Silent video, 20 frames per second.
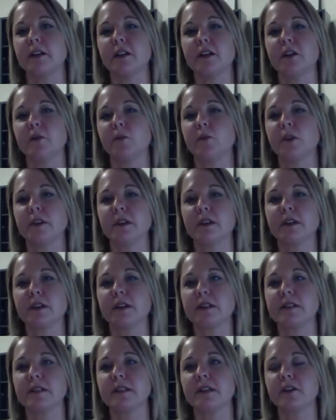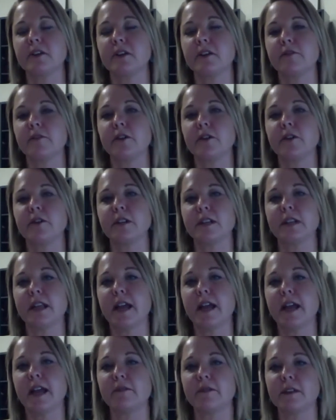you wouldn't consider if you didn't
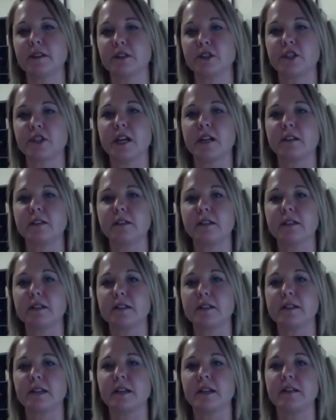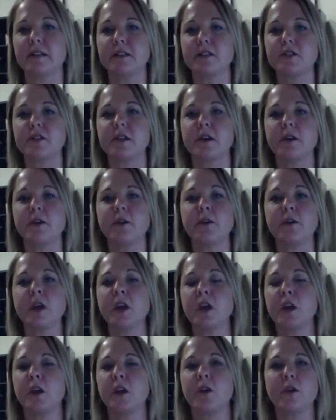have this checklist. And so
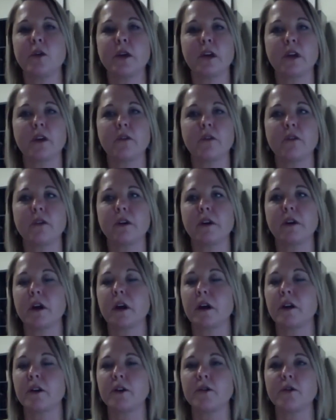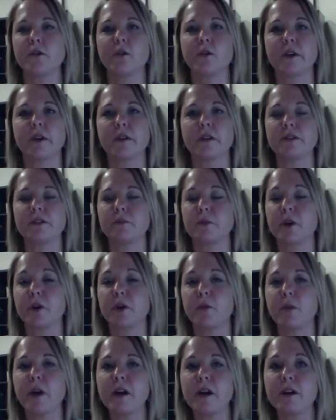going over, are you going to
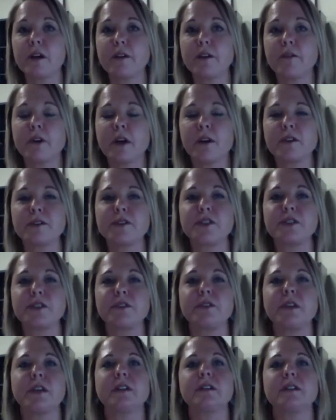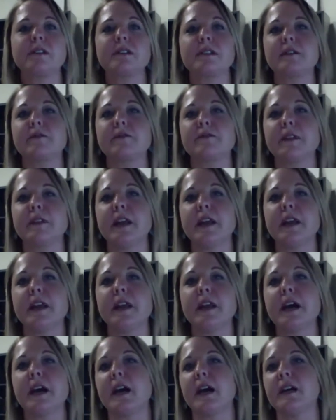require it of all students? If
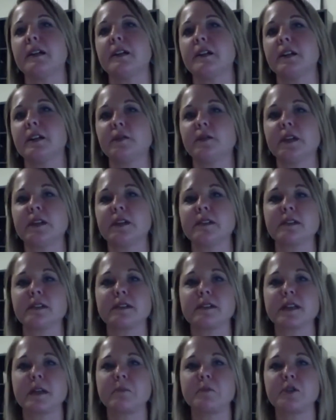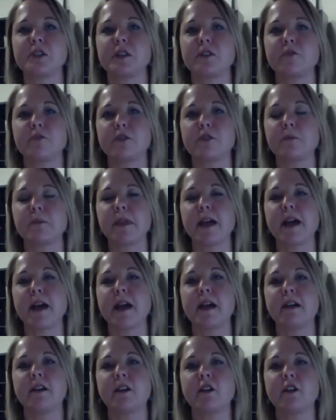not, who gets exemption from
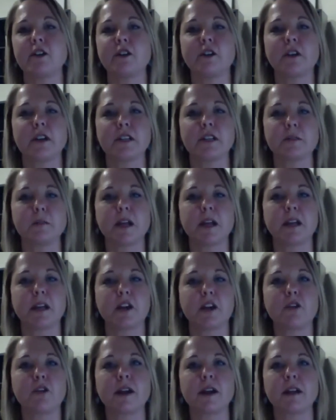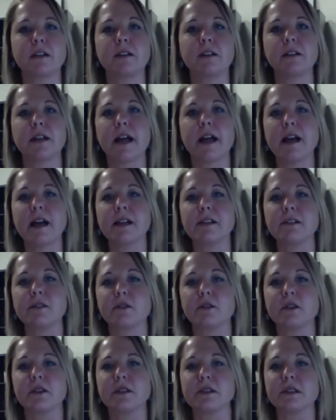that? Are you going to make it a credit class,
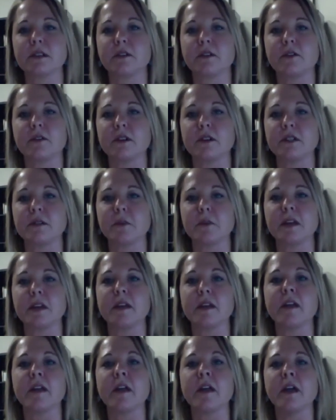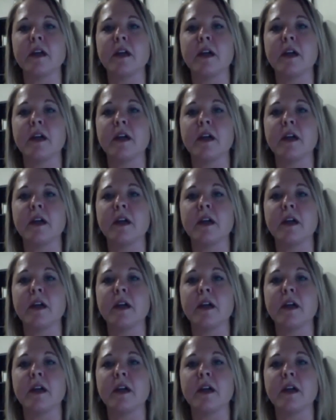or is it going to be